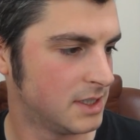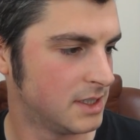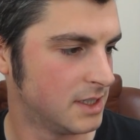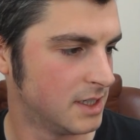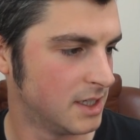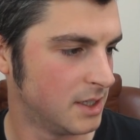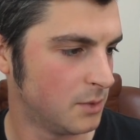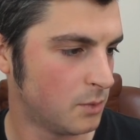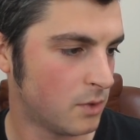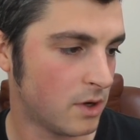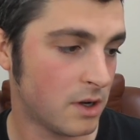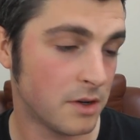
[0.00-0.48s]

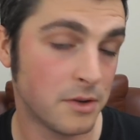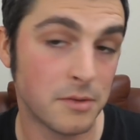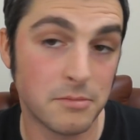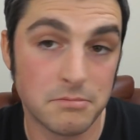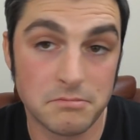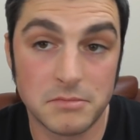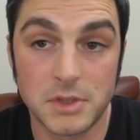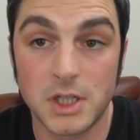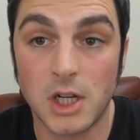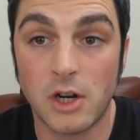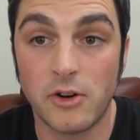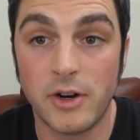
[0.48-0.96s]

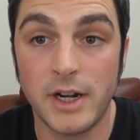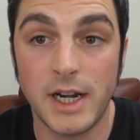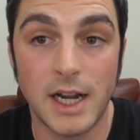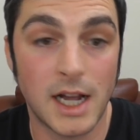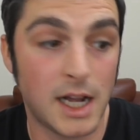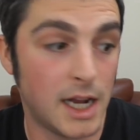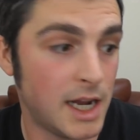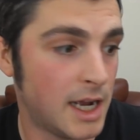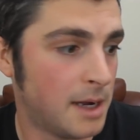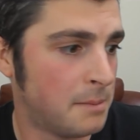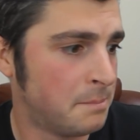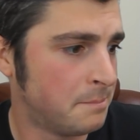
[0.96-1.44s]
31. Sorry,
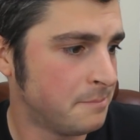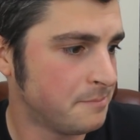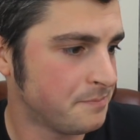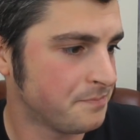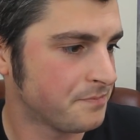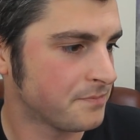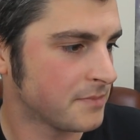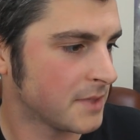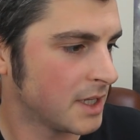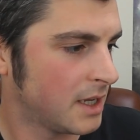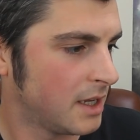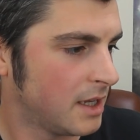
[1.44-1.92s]
I am.
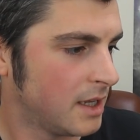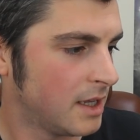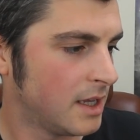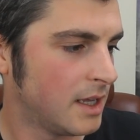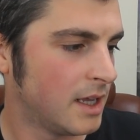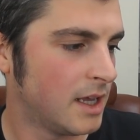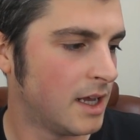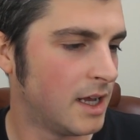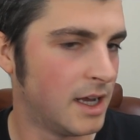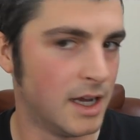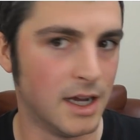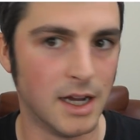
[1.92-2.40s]

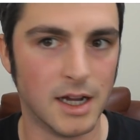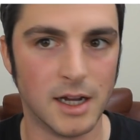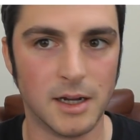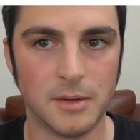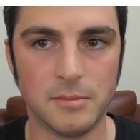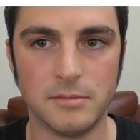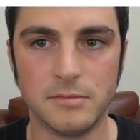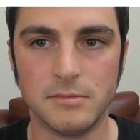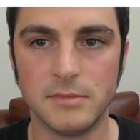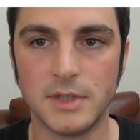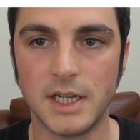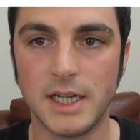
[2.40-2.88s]

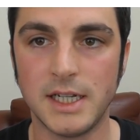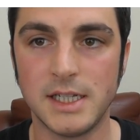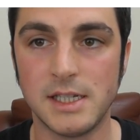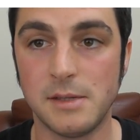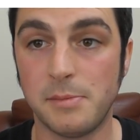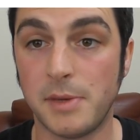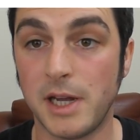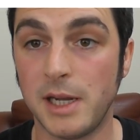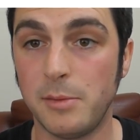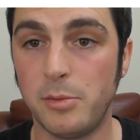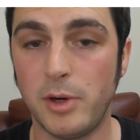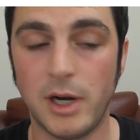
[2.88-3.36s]
Easy
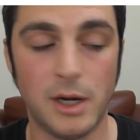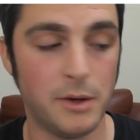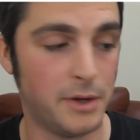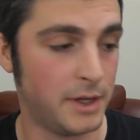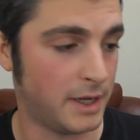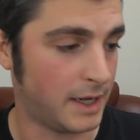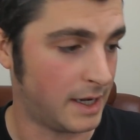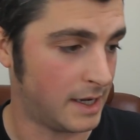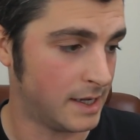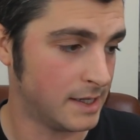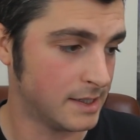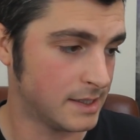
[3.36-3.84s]
paper round,
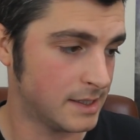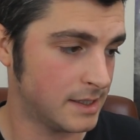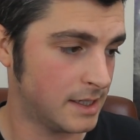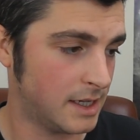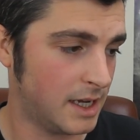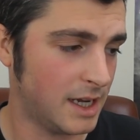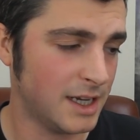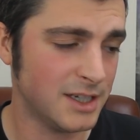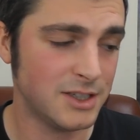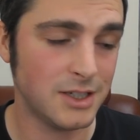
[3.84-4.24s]
I guess. I